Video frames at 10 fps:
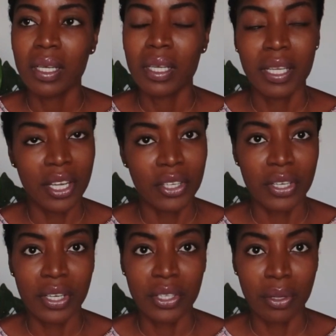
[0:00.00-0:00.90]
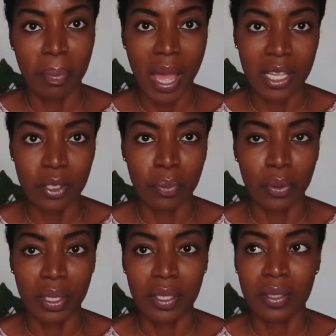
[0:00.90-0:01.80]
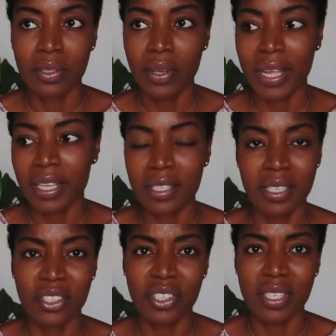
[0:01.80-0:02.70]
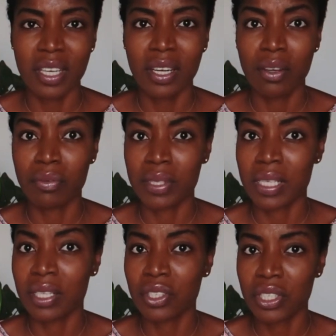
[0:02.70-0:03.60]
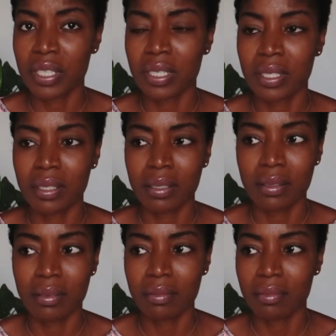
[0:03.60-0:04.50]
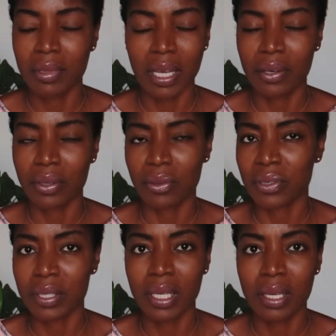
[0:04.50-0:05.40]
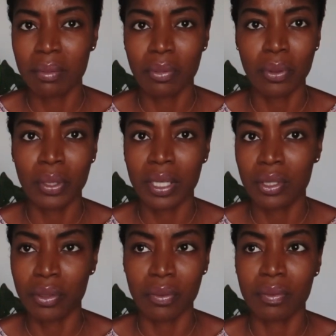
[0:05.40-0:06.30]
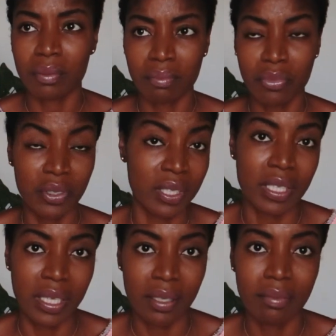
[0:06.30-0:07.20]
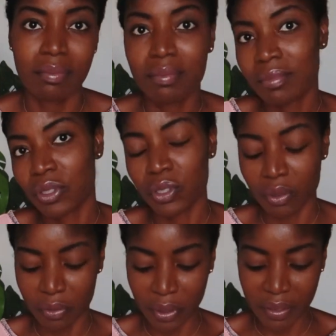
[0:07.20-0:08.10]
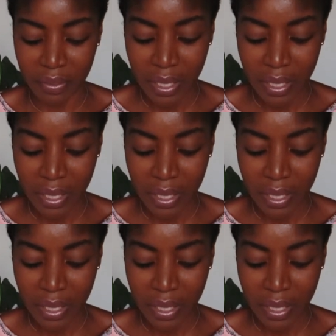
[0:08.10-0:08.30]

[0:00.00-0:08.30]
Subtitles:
get your passport. So I guess it's just a retention, I don't know, slip or receipt and so forth.